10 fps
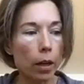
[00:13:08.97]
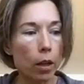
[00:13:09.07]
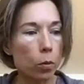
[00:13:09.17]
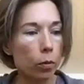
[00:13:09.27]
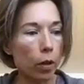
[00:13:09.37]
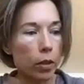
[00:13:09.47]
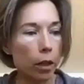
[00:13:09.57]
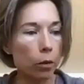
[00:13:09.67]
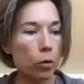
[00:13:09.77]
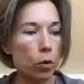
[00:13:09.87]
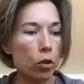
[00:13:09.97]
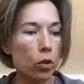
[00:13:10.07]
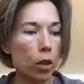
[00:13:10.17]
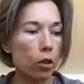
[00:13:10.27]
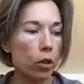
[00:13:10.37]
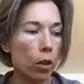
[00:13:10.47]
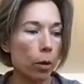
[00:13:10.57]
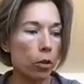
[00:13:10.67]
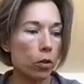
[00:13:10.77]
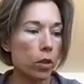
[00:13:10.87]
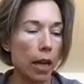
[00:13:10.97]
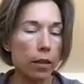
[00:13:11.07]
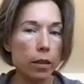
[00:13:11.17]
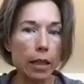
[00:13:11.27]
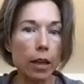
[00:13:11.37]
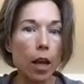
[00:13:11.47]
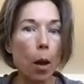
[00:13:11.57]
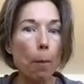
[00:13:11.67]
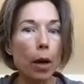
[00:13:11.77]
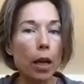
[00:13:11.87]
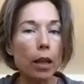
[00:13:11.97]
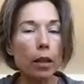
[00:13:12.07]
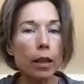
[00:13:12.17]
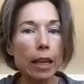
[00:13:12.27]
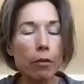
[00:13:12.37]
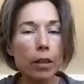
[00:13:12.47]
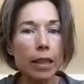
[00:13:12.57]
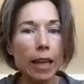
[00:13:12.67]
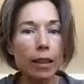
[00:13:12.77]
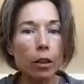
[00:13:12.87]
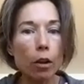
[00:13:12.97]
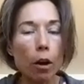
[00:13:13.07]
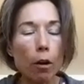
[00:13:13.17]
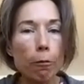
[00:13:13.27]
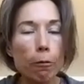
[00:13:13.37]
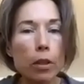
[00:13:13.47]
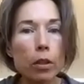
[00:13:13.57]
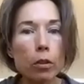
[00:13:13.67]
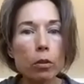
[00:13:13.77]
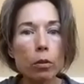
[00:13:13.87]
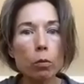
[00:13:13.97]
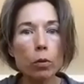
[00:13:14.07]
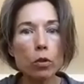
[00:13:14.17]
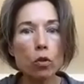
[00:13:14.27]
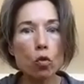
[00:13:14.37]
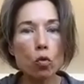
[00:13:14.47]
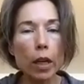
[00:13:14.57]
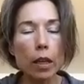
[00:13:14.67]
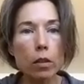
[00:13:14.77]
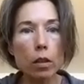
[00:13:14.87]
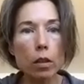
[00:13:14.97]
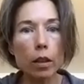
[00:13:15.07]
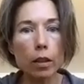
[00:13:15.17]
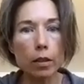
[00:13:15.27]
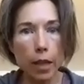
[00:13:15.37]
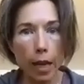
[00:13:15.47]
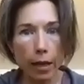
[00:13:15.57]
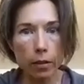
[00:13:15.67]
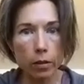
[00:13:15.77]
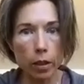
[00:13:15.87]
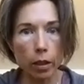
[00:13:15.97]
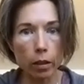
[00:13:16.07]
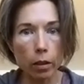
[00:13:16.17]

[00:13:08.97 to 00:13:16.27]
So we've got tailored restrictions, cautionary measures, testing, but given that there are physical restraints on the testing,